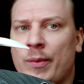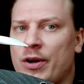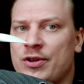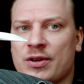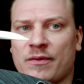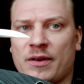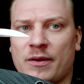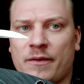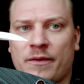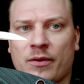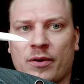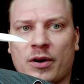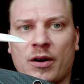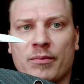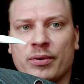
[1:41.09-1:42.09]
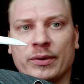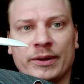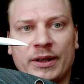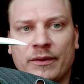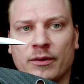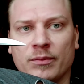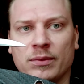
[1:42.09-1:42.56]
much of it for
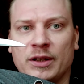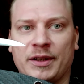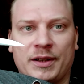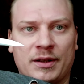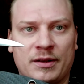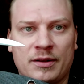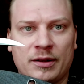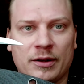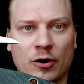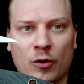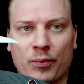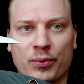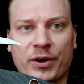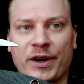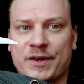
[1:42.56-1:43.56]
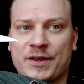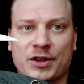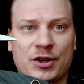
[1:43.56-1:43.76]
unbelievably low price.